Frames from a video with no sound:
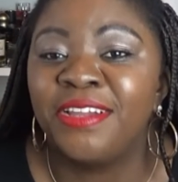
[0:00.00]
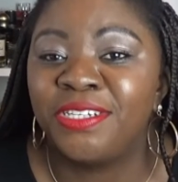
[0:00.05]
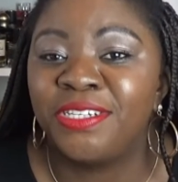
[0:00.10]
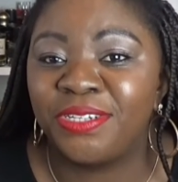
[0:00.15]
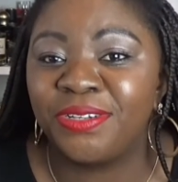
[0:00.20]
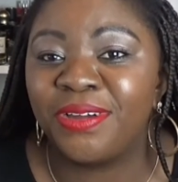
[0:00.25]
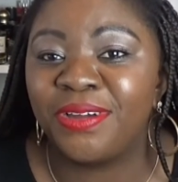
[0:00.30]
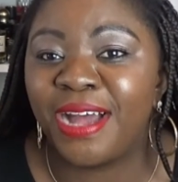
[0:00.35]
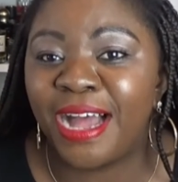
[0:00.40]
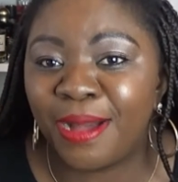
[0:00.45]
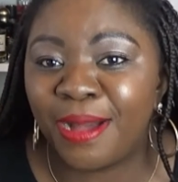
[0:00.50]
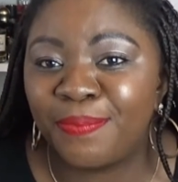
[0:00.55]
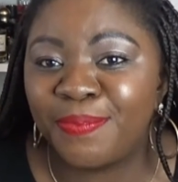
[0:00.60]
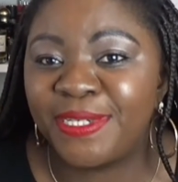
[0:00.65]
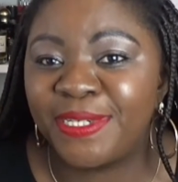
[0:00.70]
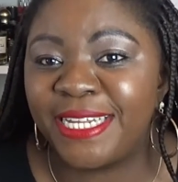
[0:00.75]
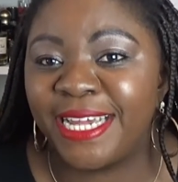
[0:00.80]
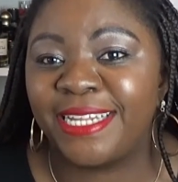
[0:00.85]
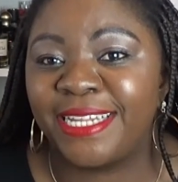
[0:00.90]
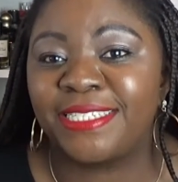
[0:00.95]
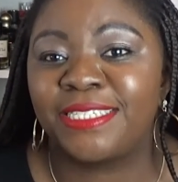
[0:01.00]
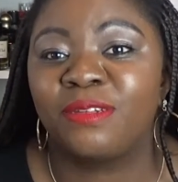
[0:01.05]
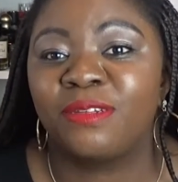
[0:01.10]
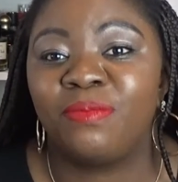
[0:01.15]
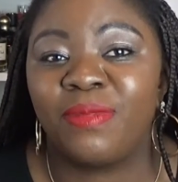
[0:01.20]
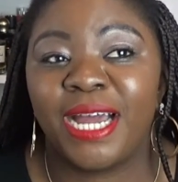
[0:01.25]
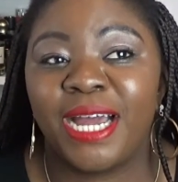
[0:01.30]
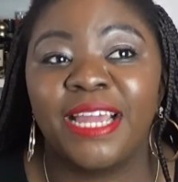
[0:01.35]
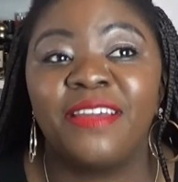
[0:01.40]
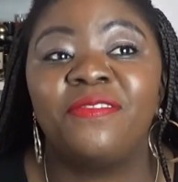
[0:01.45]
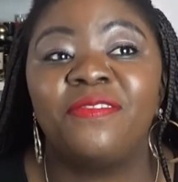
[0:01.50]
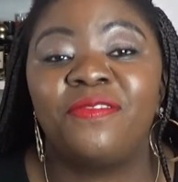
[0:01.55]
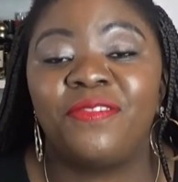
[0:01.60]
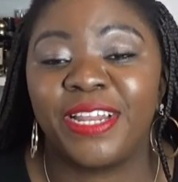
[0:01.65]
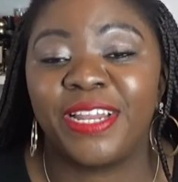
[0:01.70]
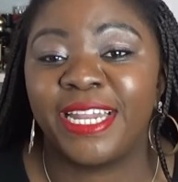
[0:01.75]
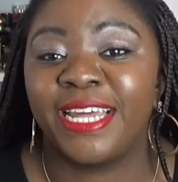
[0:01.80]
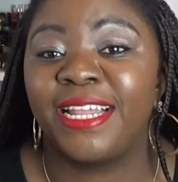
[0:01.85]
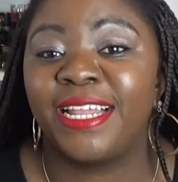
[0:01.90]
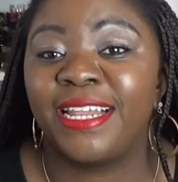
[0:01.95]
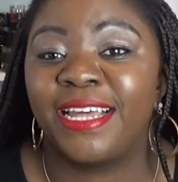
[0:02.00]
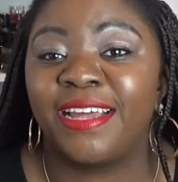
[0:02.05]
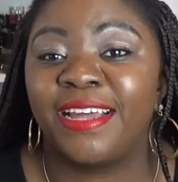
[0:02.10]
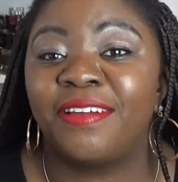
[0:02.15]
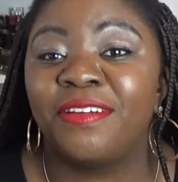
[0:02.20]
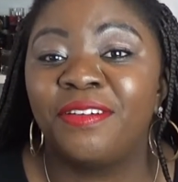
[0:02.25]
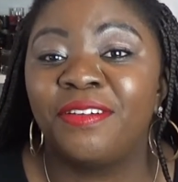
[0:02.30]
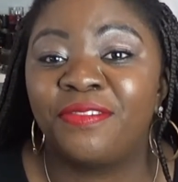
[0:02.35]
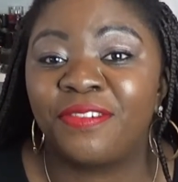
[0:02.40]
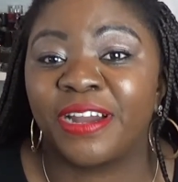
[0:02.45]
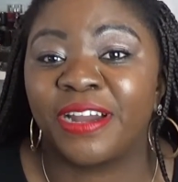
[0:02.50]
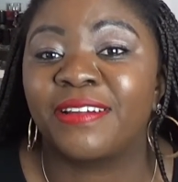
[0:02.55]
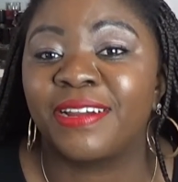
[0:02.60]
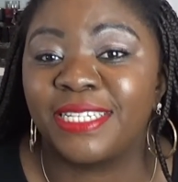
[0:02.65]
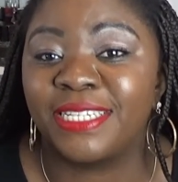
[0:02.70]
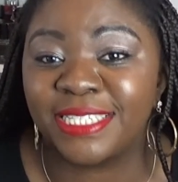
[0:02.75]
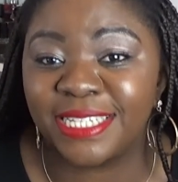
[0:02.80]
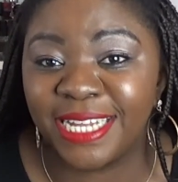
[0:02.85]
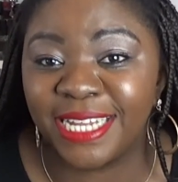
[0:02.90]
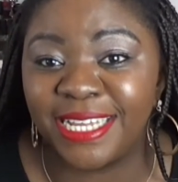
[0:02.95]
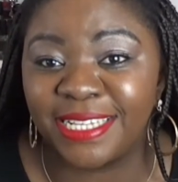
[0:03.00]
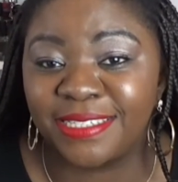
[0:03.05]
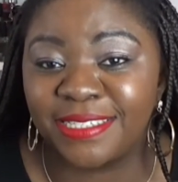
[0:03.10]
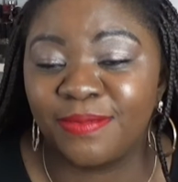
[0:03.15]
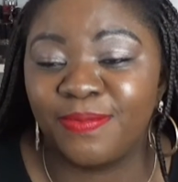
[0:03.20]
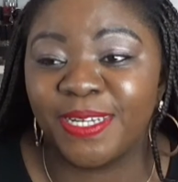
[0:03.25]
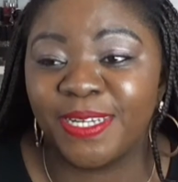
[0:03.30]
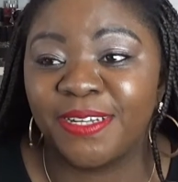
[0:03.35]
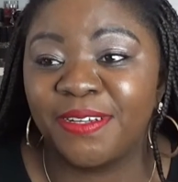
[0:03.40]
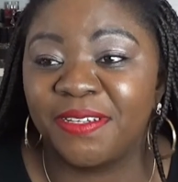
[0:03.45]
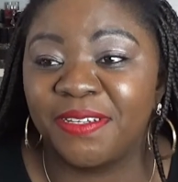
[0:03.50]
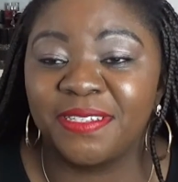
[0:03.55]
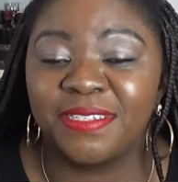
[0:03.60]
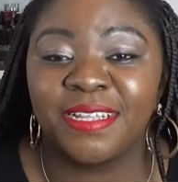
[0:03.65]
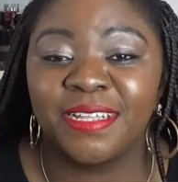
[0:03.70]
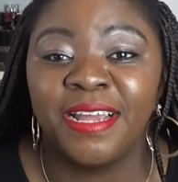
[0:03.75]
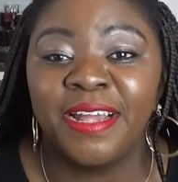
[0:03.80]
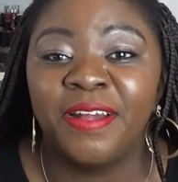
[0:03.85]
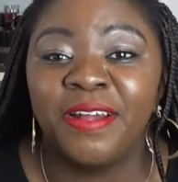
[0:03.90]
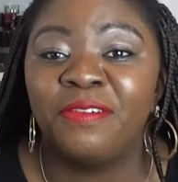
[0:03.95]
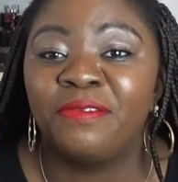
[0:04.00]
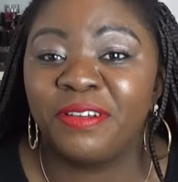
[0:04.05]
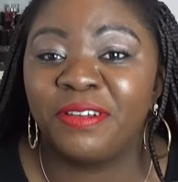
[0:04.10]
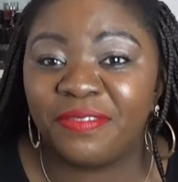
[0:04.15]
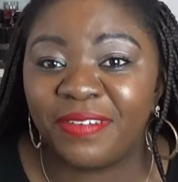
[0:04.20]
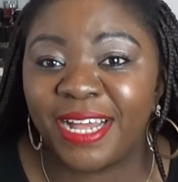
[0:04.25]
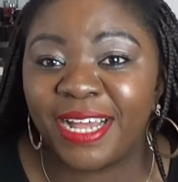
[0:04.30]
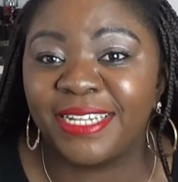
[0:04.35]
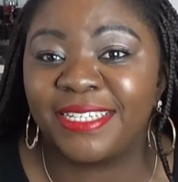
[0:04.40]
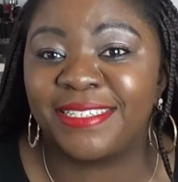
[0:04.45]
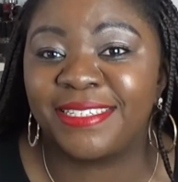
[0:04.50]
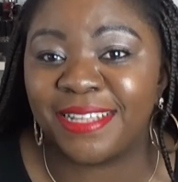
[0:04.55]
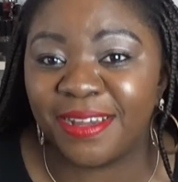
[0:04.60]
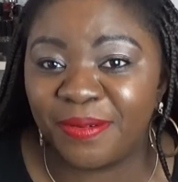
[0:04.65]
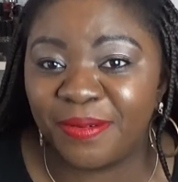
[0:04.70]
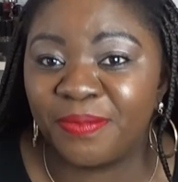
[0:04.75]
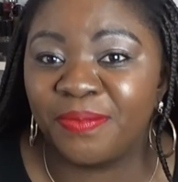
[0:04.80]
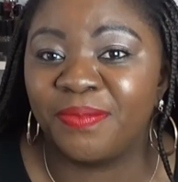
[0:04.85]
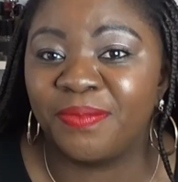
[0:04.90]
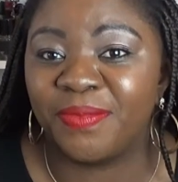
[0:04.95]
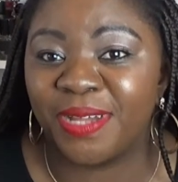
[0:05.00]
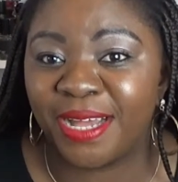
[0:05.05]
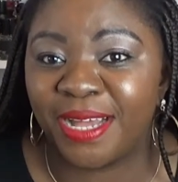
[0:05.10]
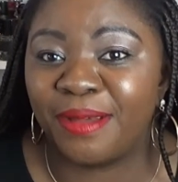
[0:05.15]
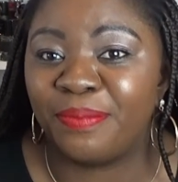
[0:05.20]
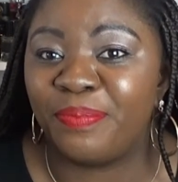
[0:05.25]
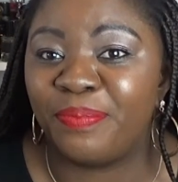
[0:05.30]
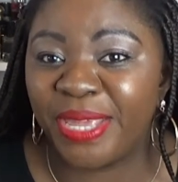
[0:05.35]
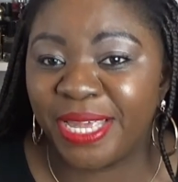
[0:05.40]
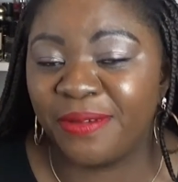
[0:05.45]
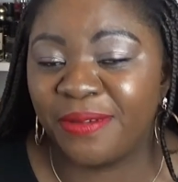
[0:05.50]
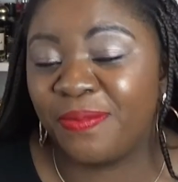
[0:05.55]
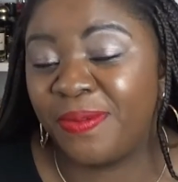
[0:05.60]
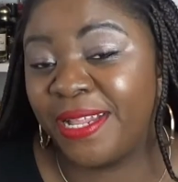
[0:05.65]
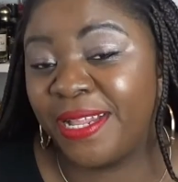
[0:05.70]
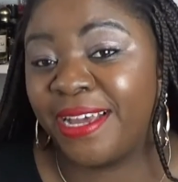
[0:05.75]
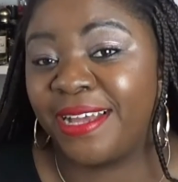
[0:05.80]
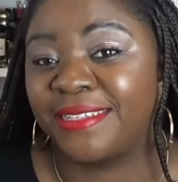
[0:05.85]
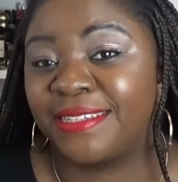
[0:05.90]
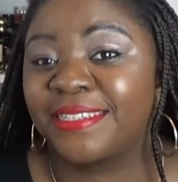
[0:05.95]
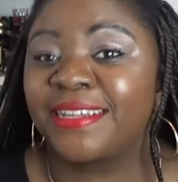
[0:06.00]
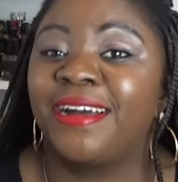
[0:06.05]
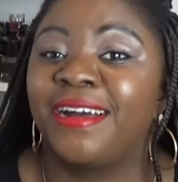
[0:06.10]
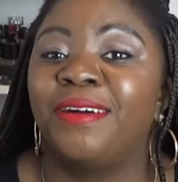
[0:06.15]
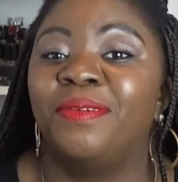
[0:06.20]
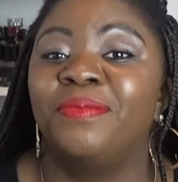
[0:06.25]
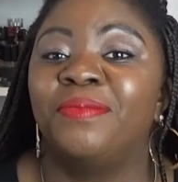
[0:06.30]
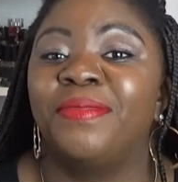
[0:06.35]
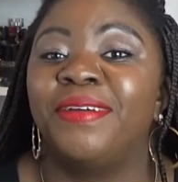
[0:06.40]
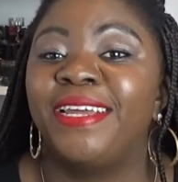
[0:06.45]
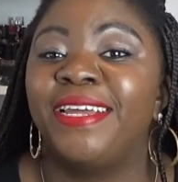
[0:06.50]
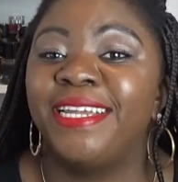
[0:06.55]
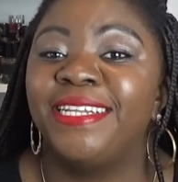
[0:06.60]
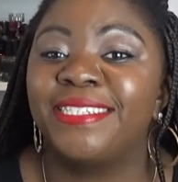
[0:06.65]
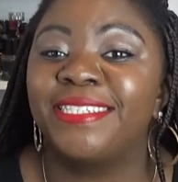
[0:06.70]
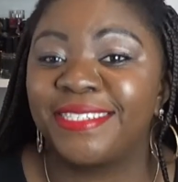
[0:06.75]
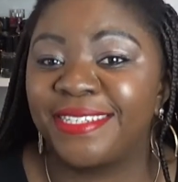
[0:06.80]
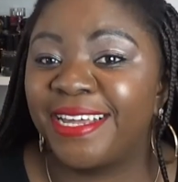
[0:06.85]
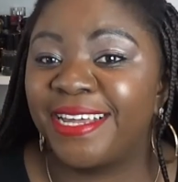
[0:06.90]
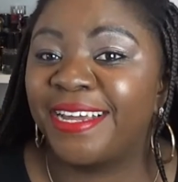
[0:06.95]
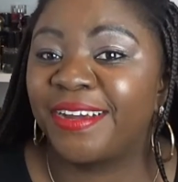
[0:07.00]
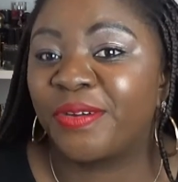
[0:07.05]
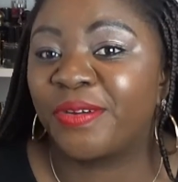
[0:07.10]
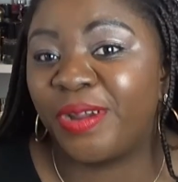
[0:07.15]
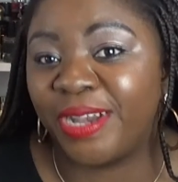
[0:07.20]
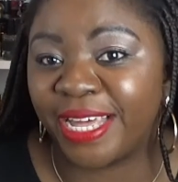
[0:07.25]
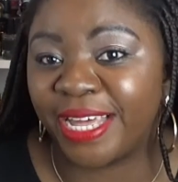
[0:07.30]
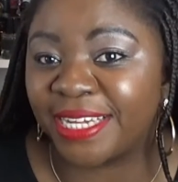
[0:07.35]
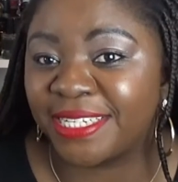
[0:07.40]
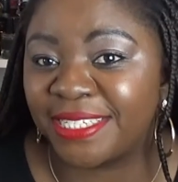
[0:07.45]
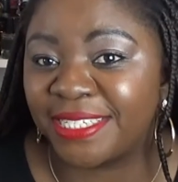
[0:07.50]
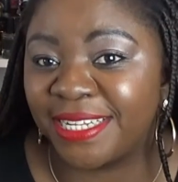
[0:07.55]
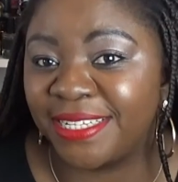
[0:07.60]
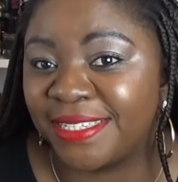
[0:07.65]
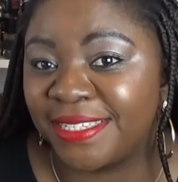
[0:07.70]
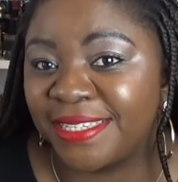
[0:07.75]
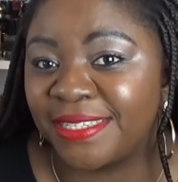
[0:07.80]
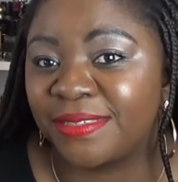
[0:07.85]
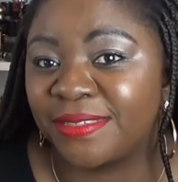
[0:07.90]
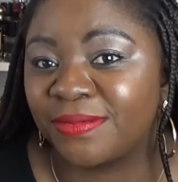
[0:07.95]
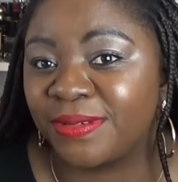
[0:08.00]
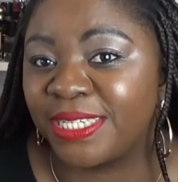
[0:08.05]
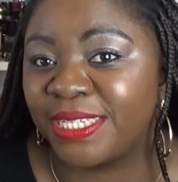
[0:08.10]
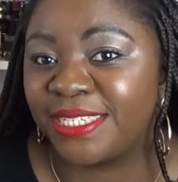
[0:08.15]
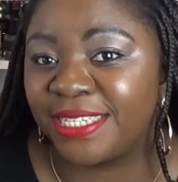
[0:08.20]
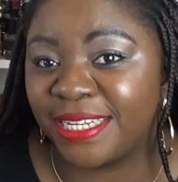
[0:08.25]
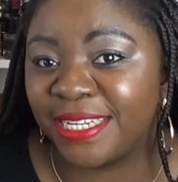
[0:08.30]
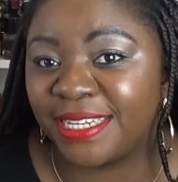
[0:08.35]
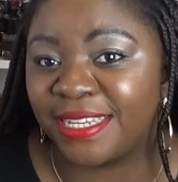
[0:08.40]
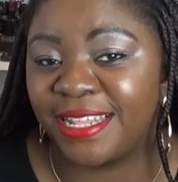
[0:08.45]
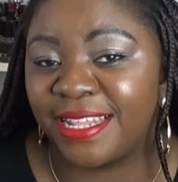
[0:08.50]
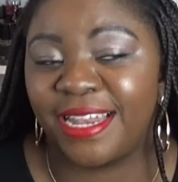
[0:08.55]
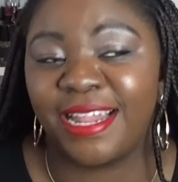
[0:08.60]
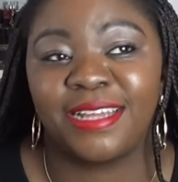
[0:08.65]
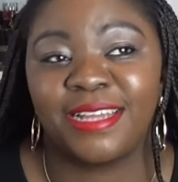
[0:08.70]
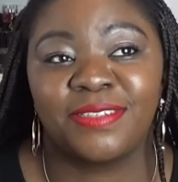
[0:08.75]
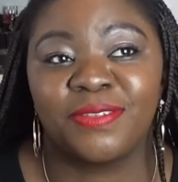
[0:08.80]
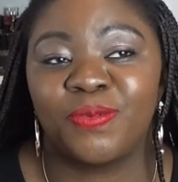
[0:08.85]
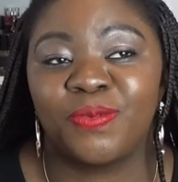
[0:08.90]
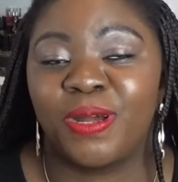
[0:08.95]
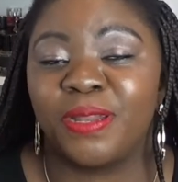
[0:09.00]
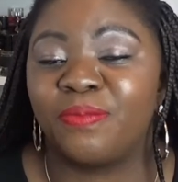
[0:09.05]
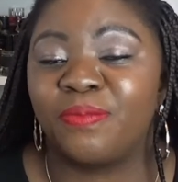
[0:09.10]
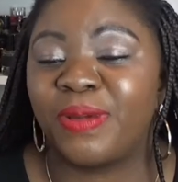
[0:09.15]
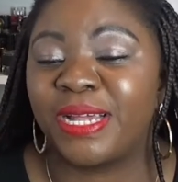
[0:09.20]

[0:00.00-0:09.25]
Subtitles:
to update my vanilla fragrance list, because we've had some big players come into the collection since we did the last one.